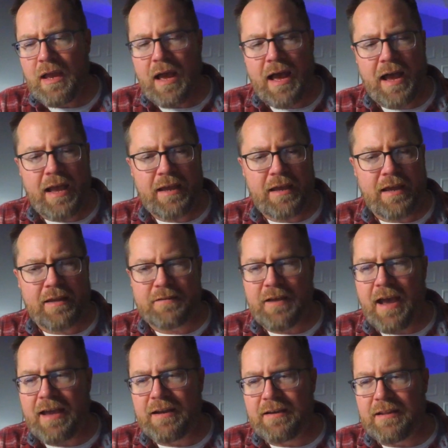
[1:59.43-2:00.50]
I
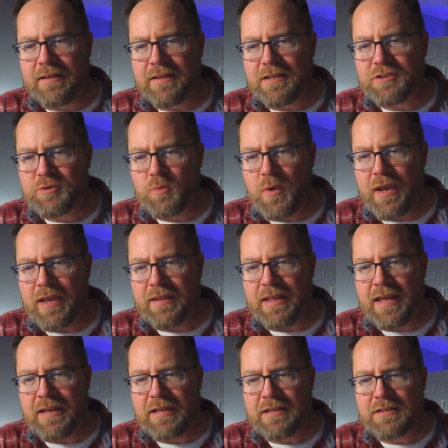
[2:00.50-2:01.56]
titled it this way, and
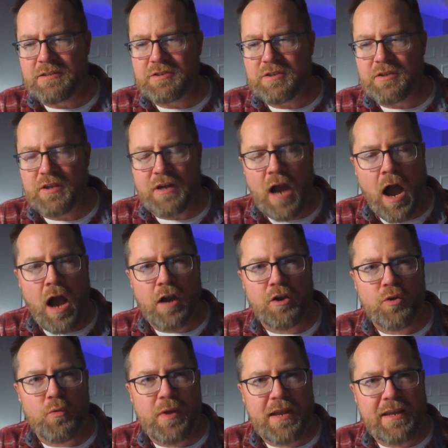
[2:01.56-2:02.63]
that is The
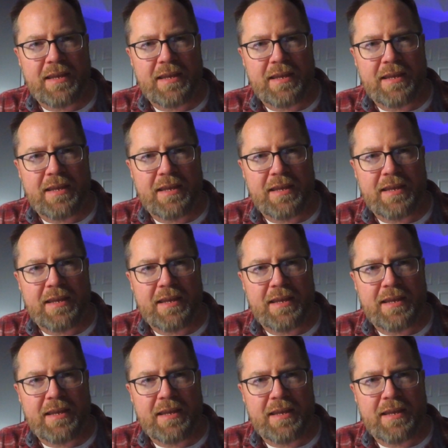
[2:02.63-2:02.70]
Conquering